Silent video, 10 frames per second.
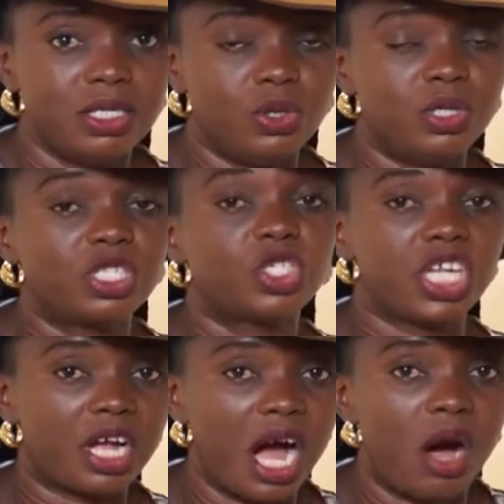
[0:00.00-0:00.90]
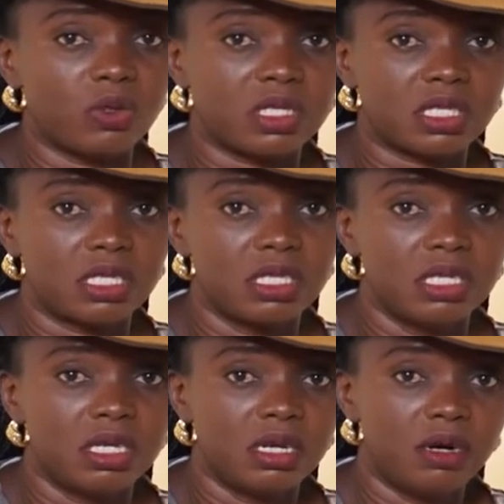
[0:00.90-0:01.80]
You need to check out
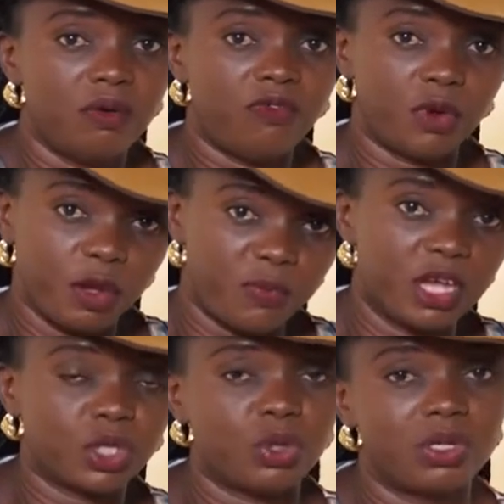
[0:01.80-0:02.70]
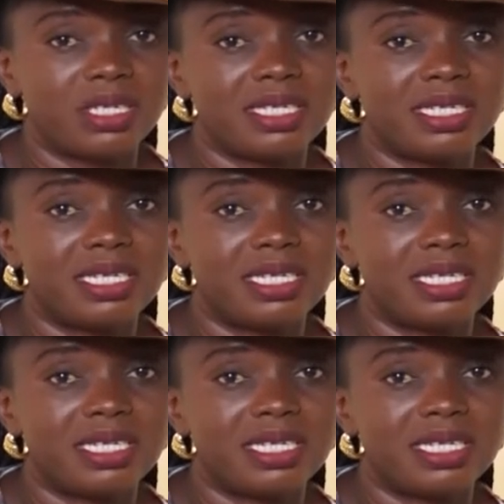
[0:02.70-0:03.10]
for depression.